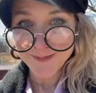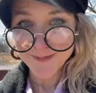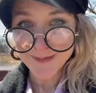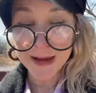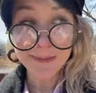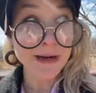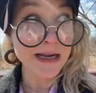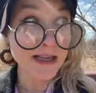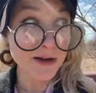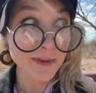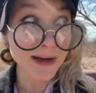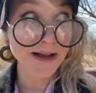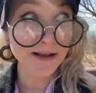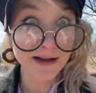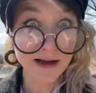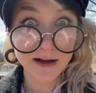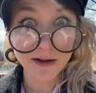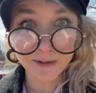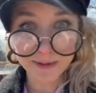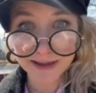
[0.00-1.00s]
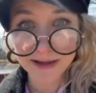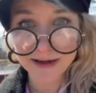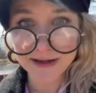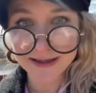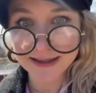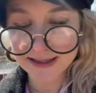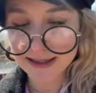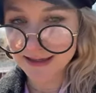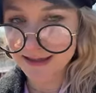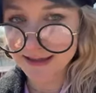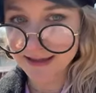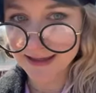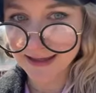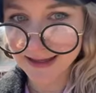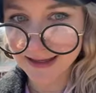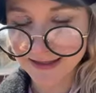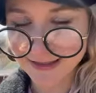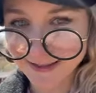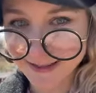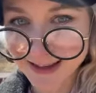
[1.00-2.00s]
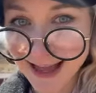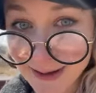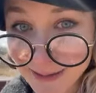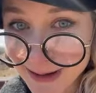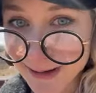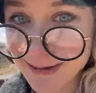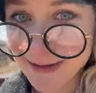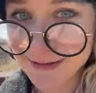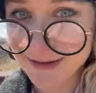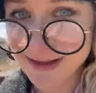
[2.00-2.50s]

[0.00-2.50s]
I mean, either way I'll go, whether it's upcoming